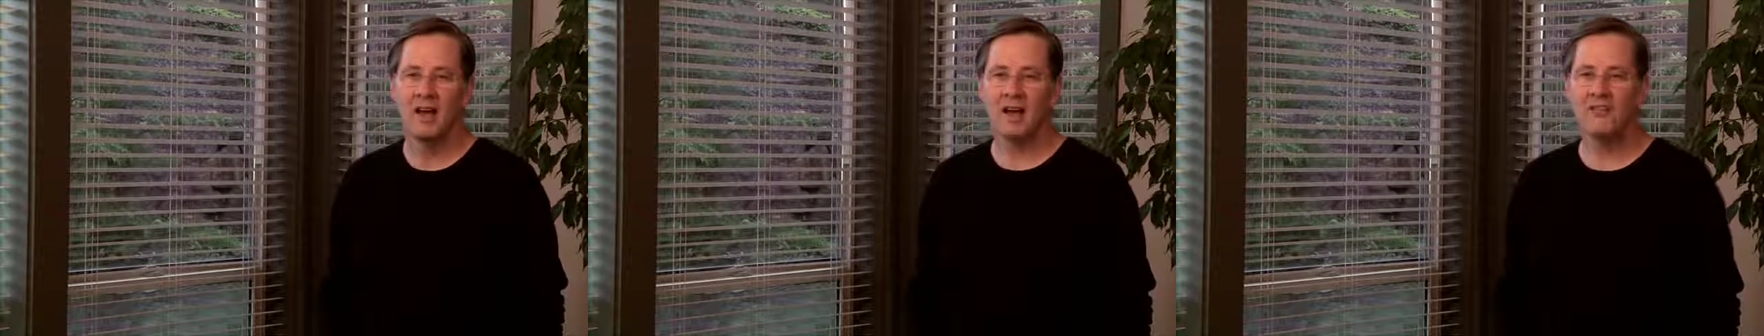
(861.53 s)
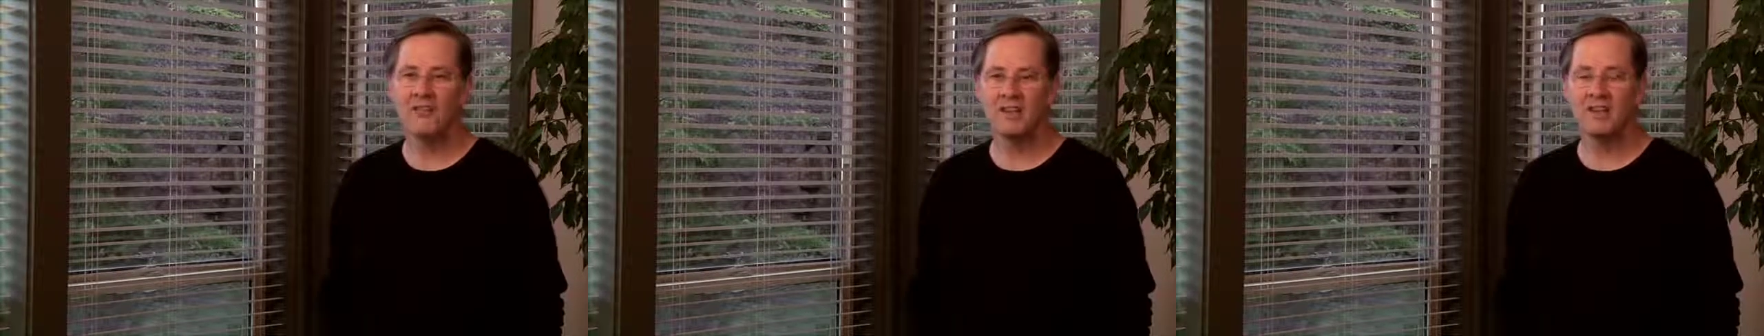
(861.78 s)

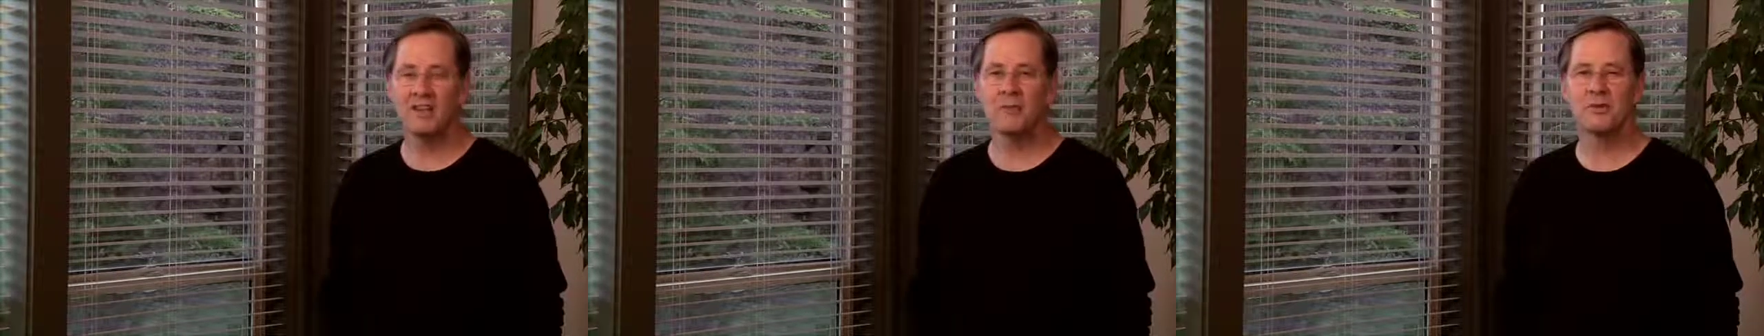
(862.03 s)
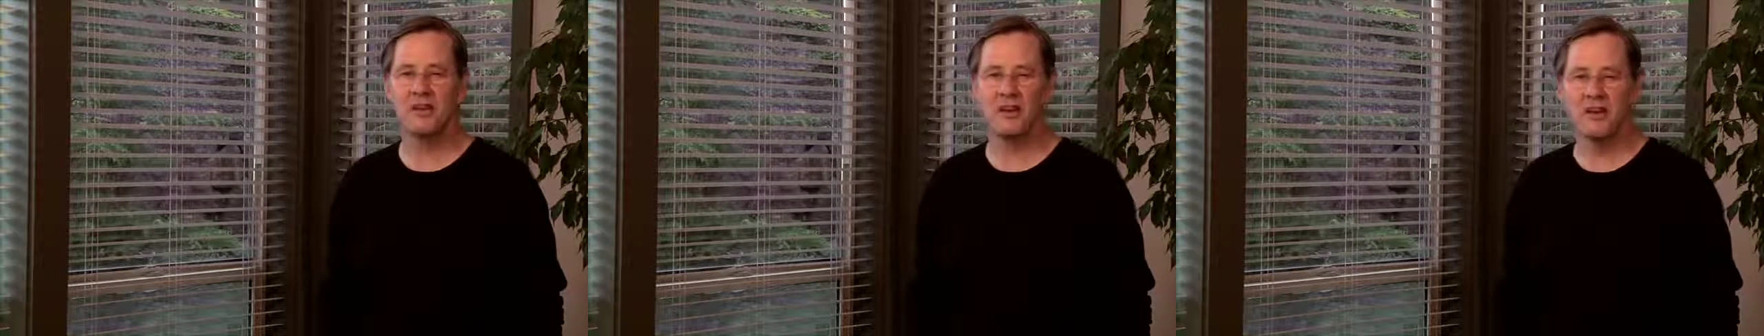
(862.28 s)
I figured there
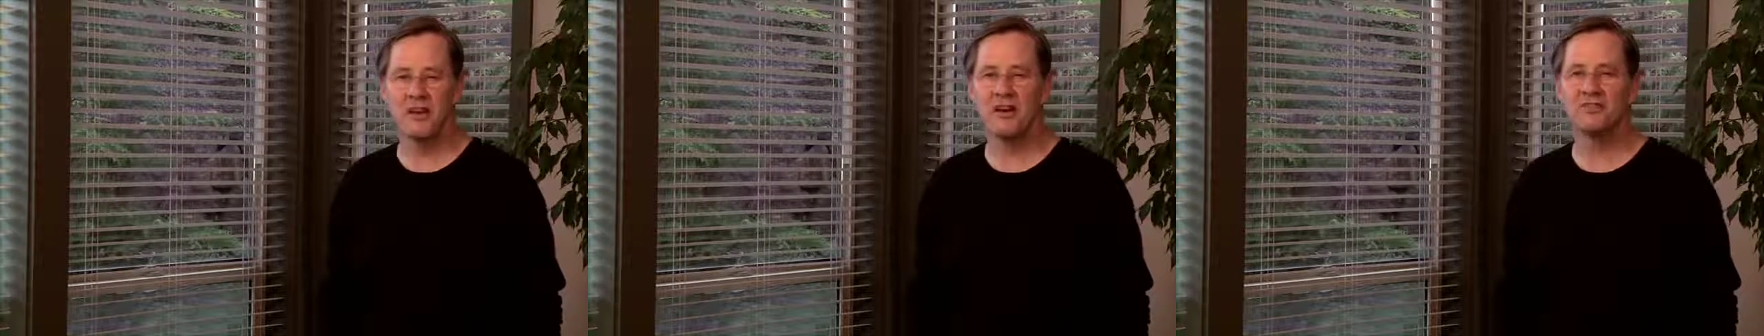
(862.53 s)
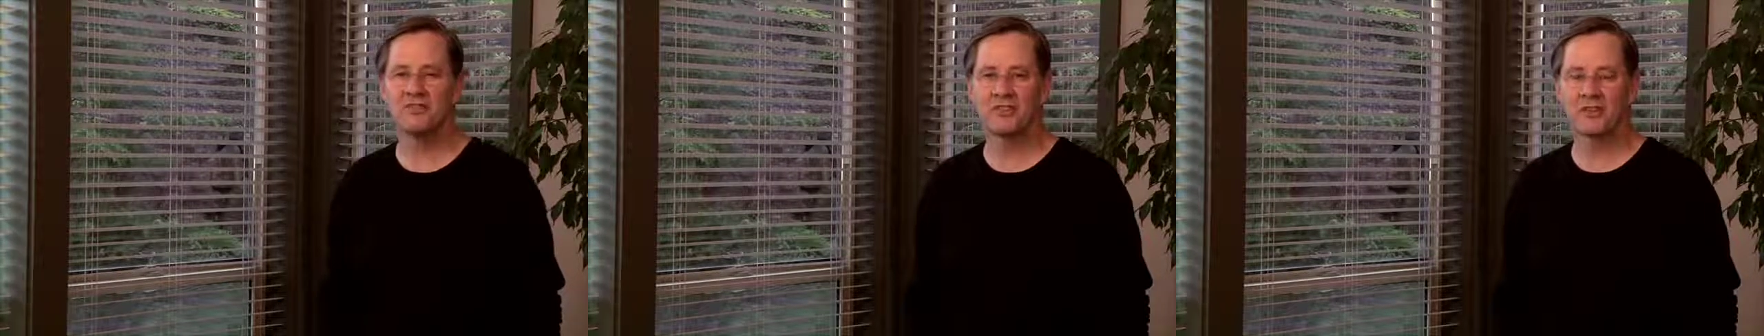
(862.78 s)
was
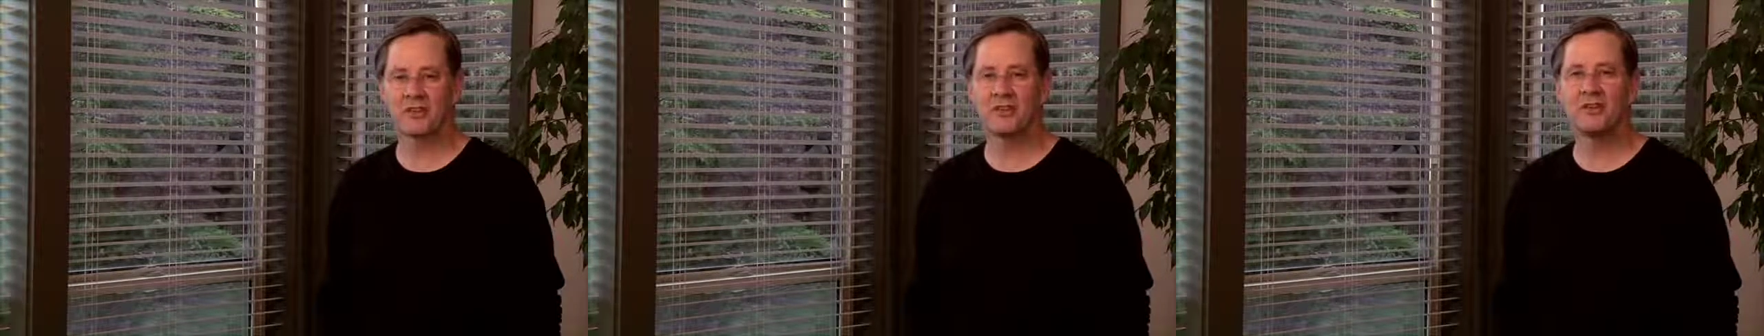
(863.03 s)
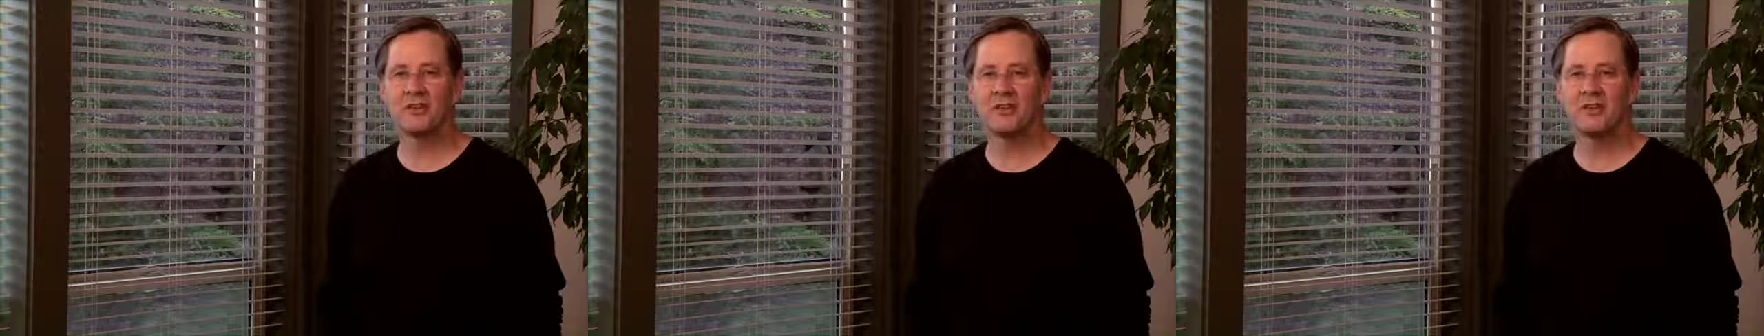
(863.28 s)
enough to
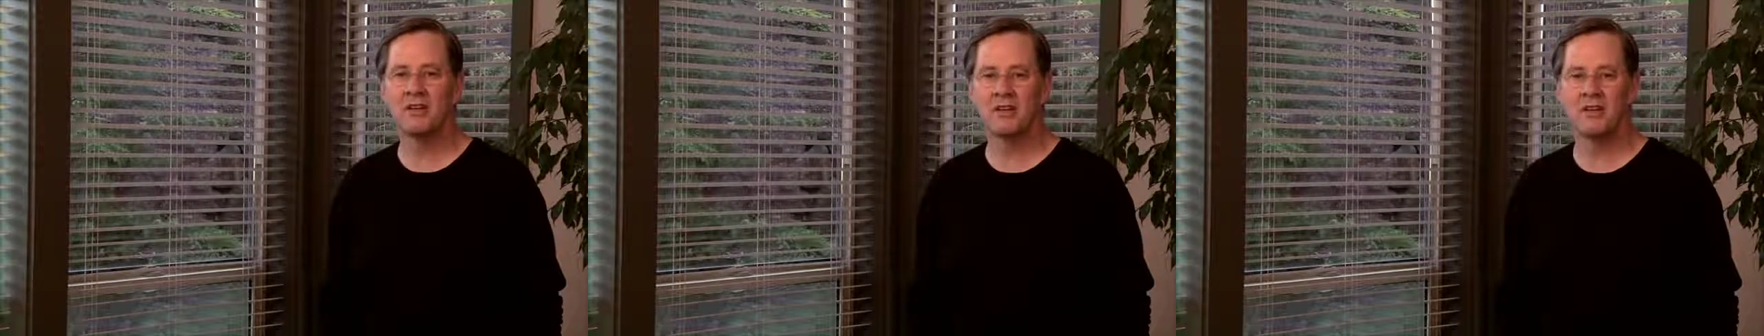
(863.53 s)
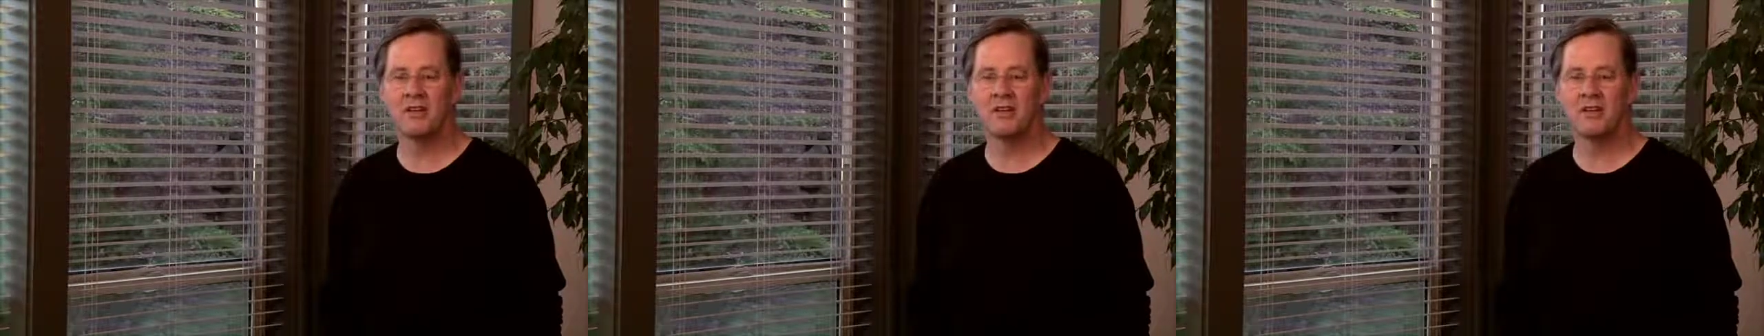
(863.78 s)
learn